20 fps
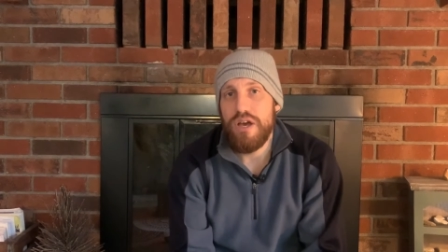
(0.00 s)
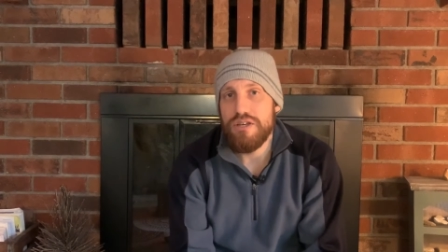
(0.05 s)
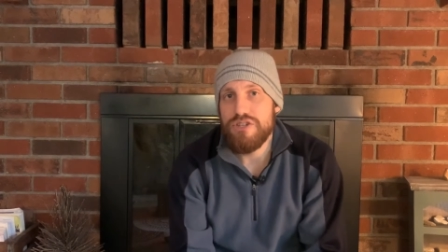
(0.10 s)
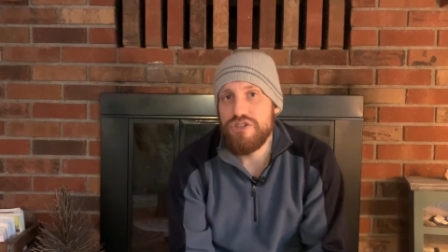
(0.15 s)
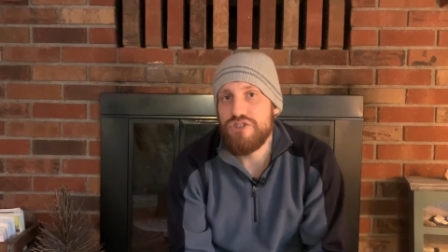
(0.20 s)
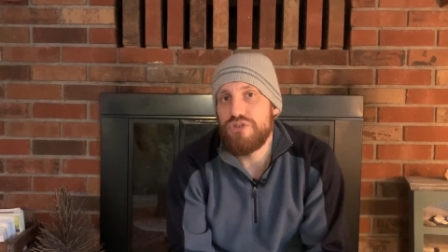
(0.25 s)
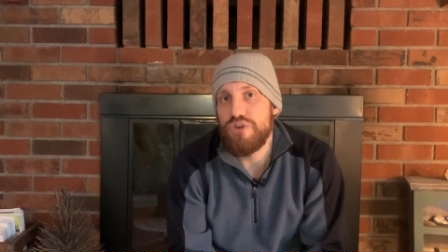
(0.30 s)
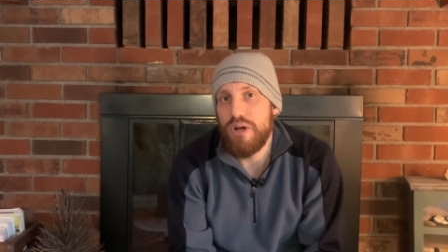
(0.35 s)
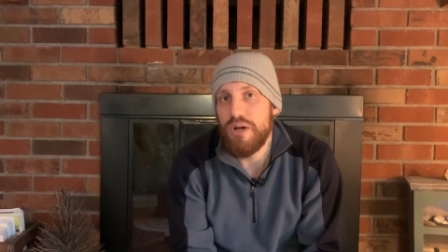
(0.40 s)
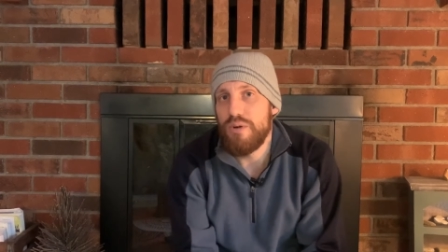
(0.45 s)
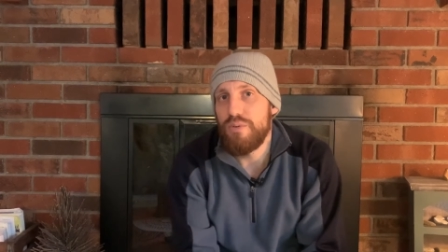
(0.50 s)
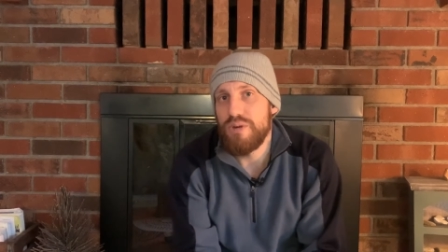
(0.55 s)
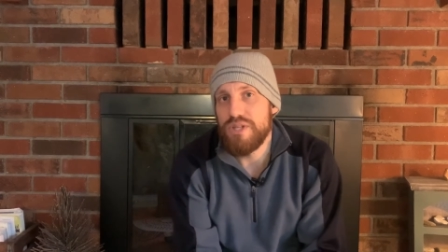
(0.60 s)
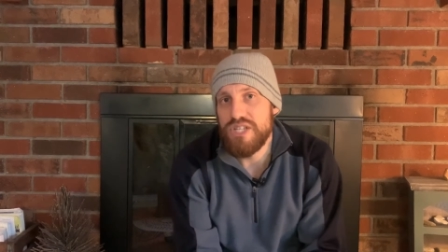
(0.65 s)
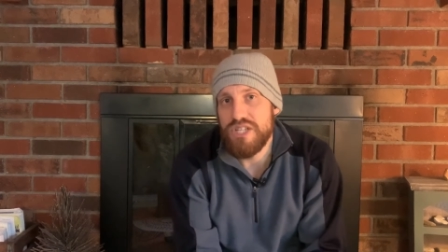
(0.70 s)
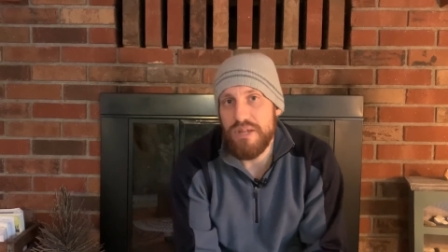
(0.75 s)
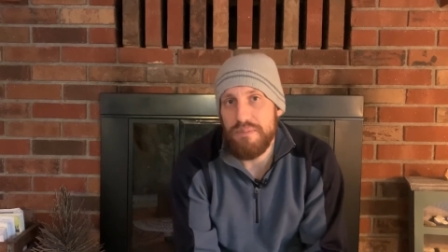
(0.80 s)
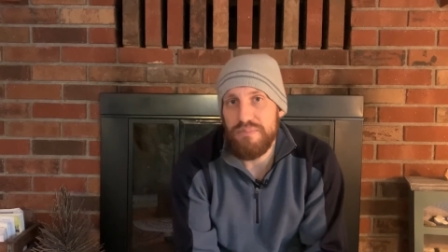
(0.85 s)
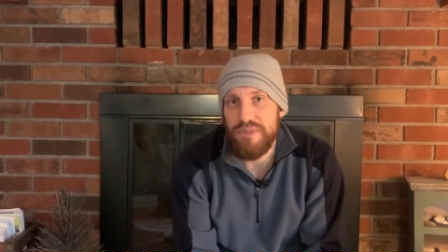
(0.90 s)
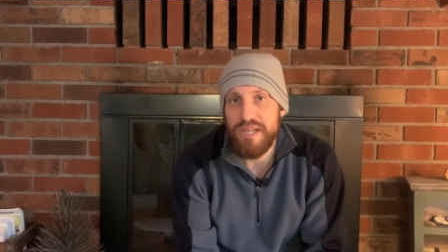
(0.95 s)
a struggle with
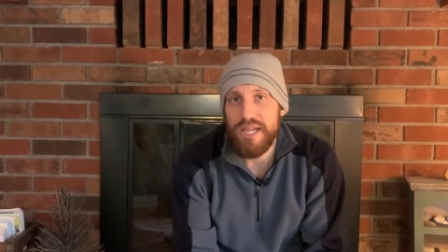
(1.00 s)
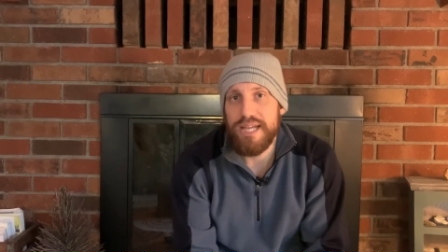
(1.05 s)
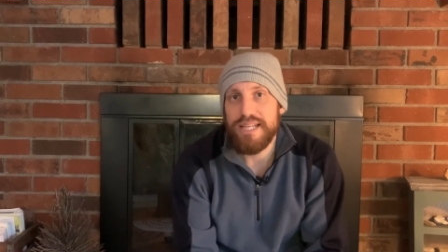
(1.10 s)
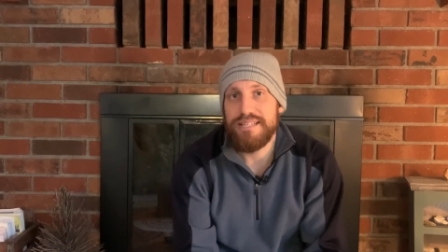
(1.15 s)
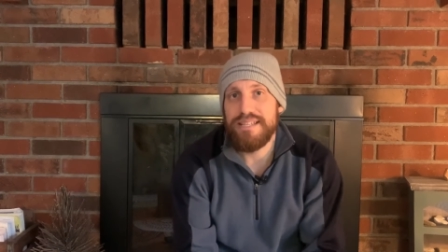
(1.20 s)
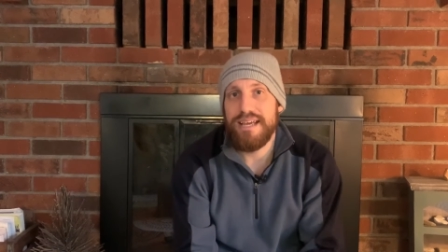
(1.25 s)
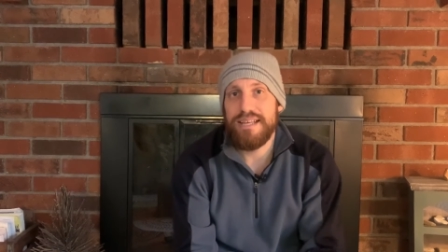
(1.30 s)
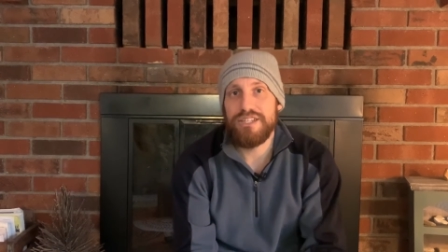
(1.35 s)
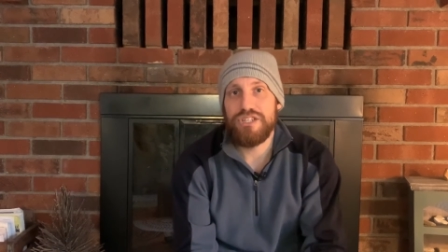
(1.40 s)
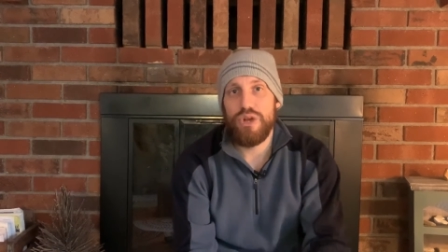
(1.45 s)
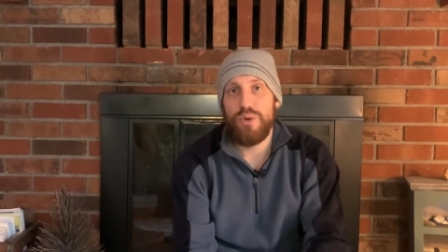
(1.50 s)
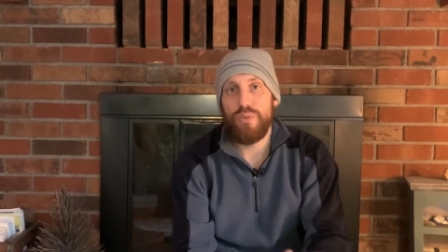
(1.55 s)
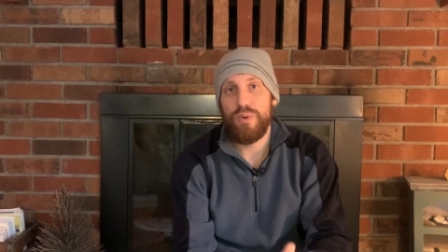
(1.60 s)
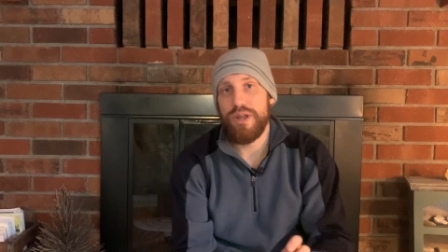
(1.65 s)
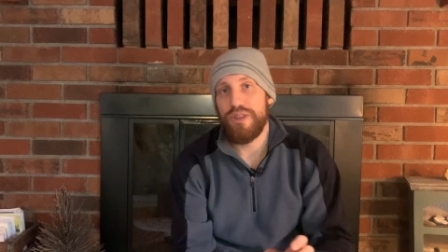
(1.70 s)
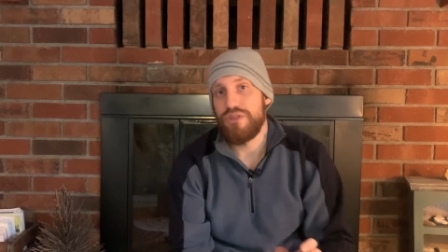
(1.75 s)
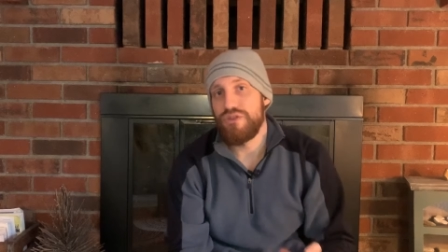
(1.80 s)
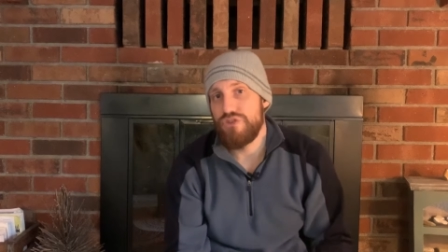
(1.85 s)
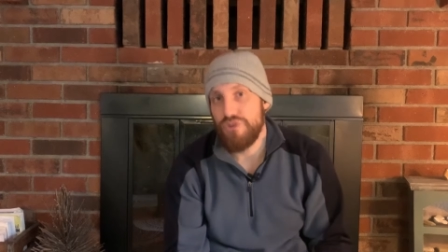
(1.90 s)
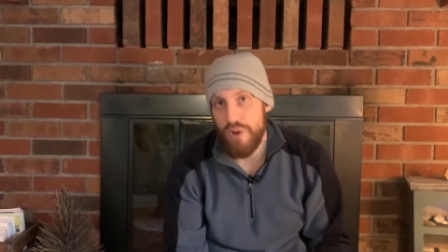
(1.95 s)
something, I tend to
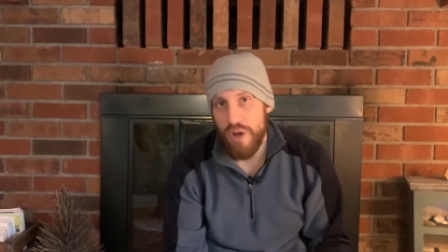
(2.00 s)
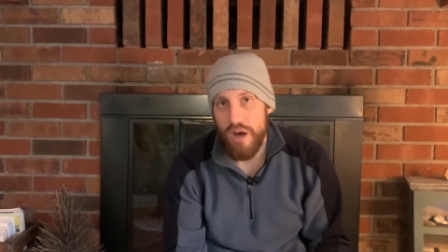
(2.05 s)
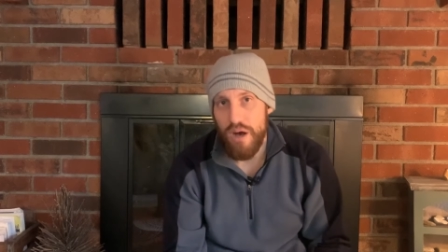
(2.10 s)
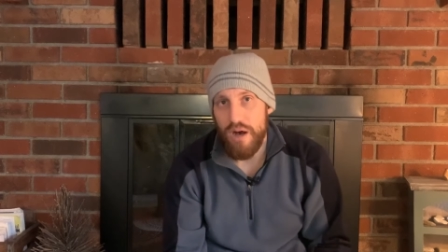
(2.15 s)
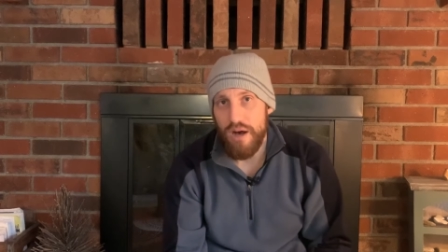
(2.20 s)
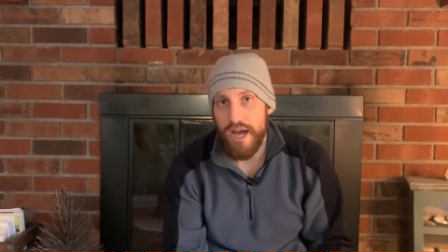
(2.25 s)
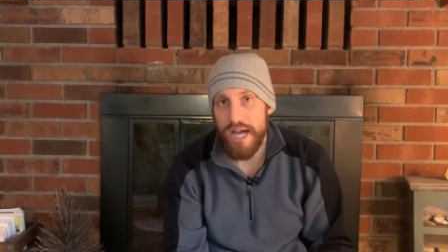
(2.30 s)
withdraw.